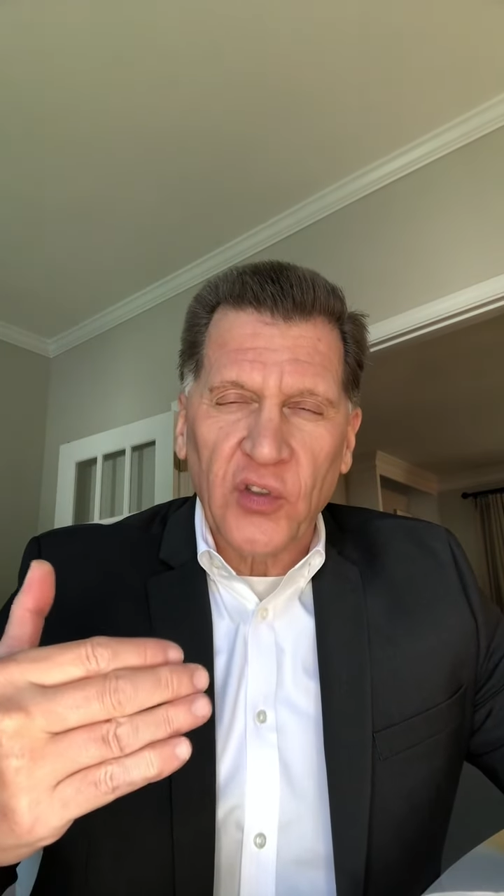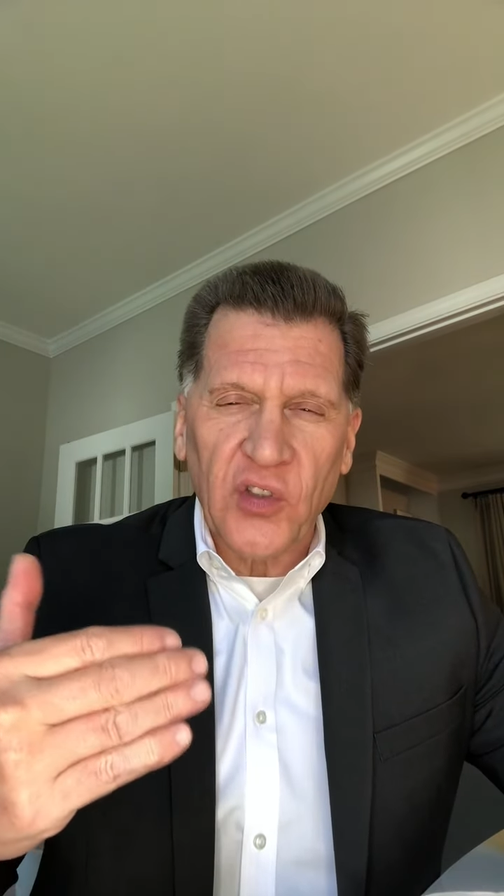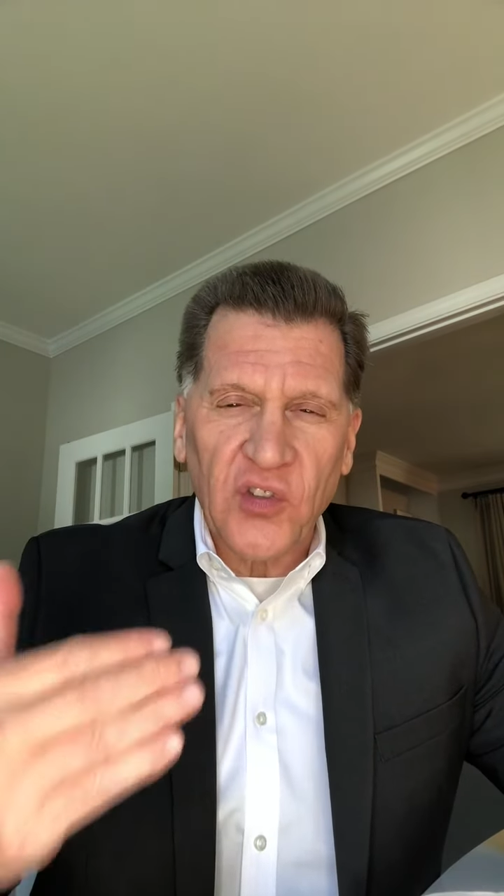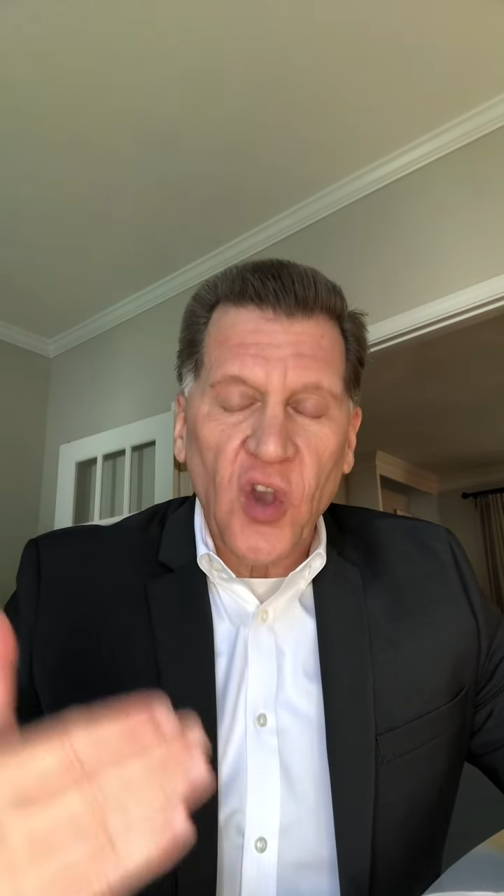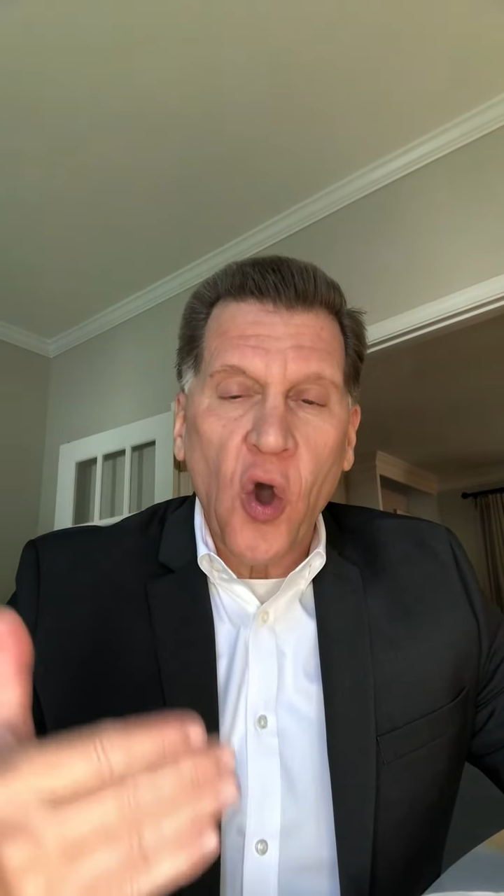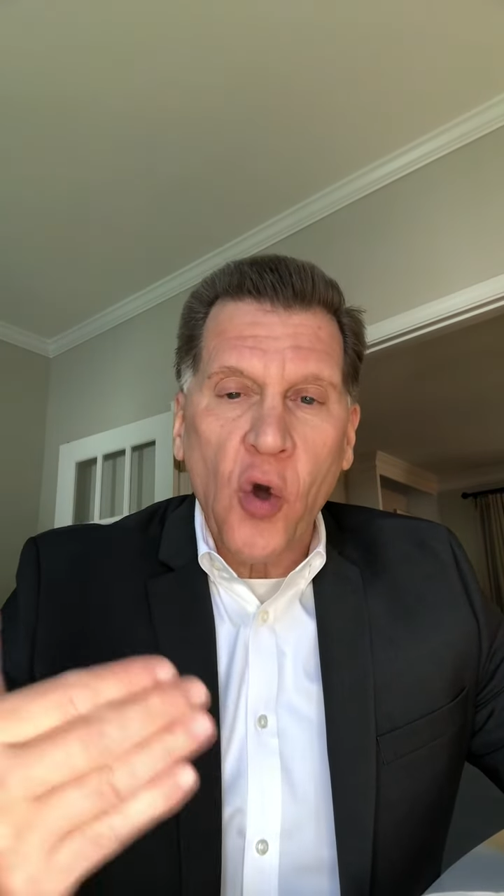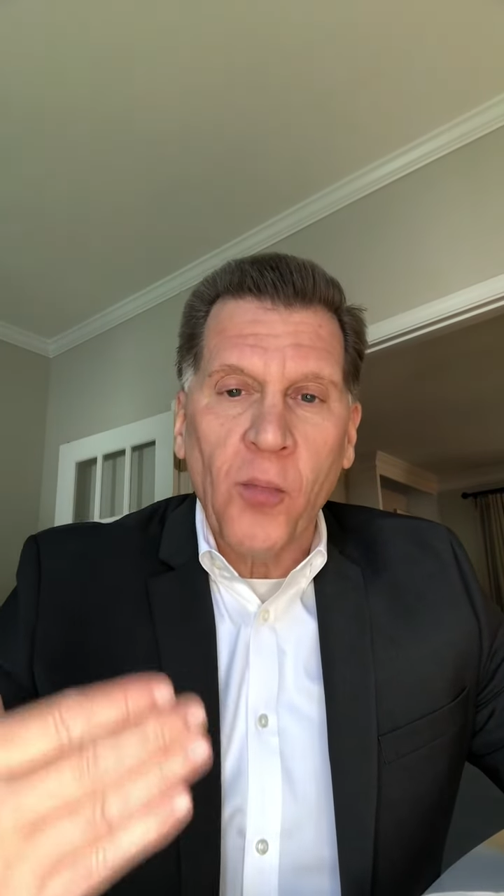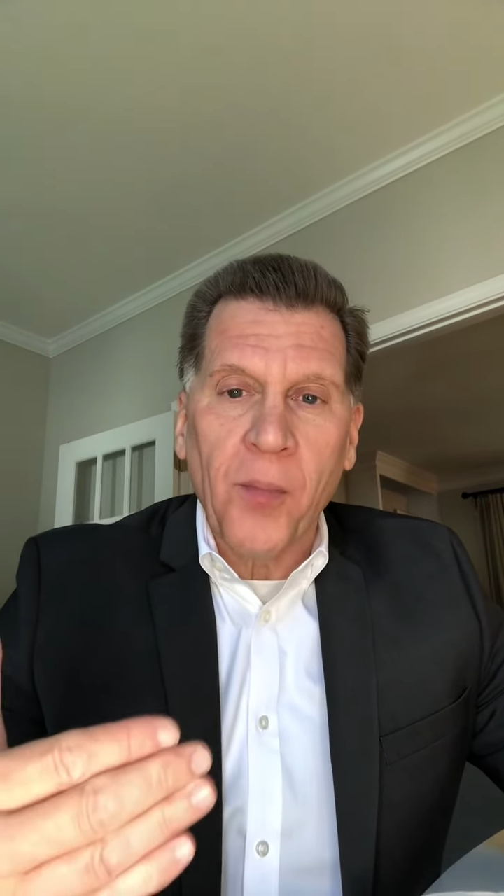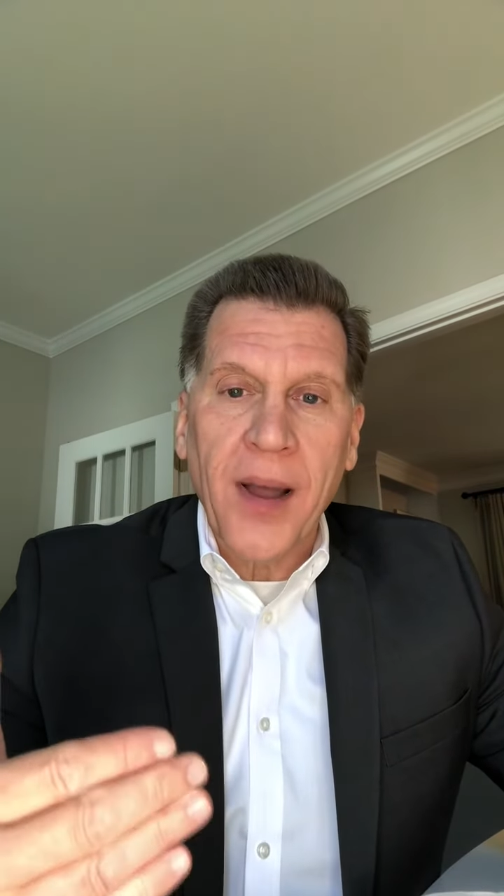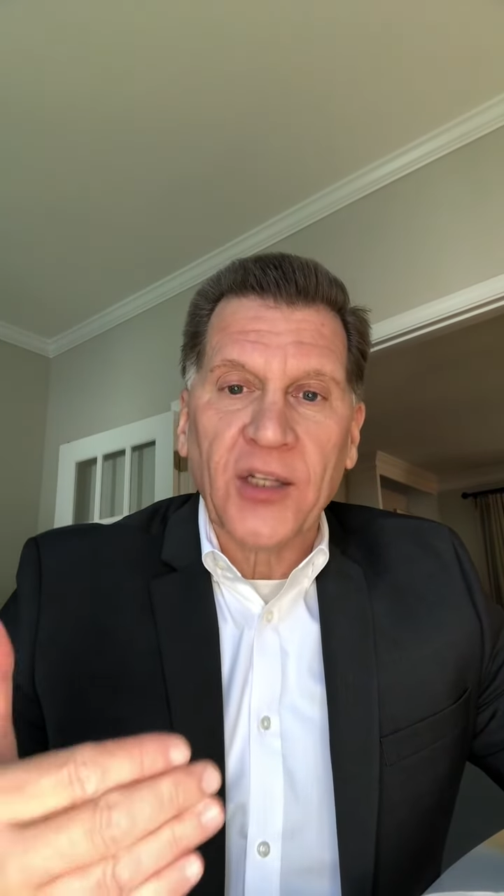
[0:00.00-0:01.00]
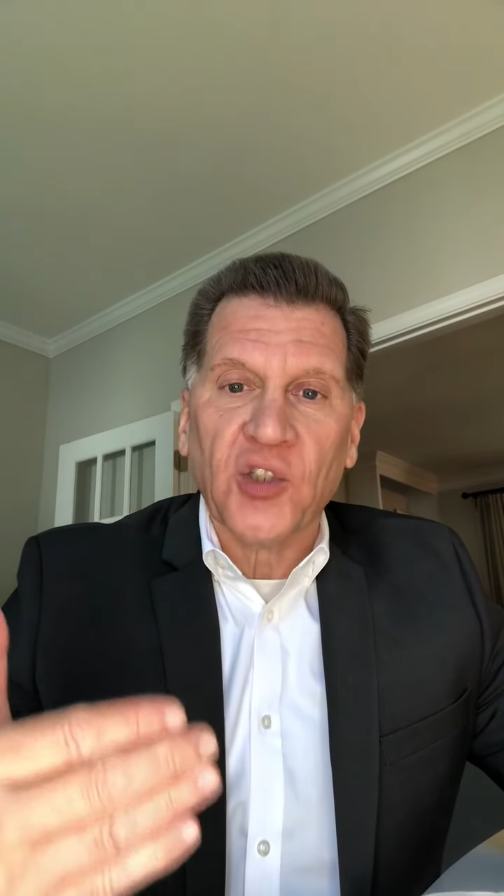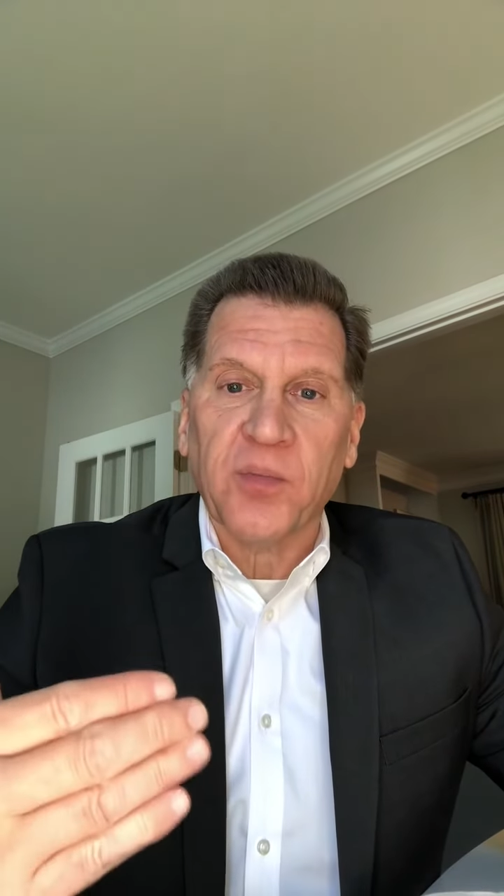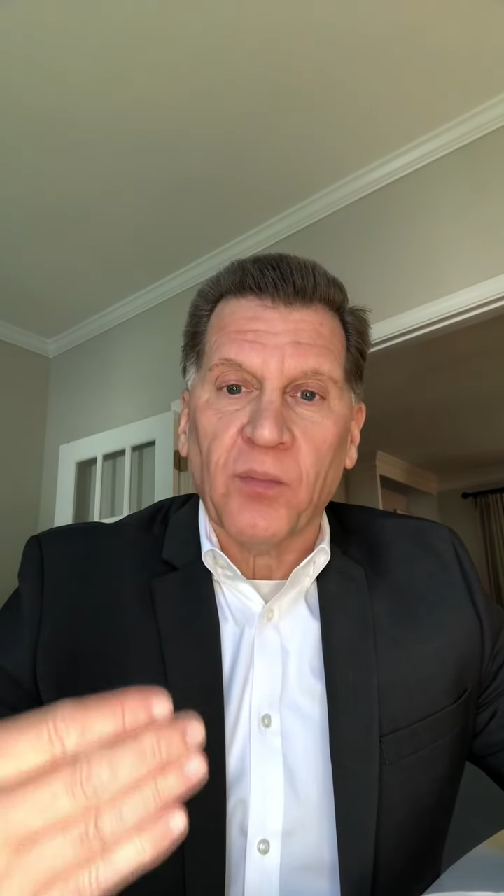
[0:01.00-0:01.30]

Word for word: so much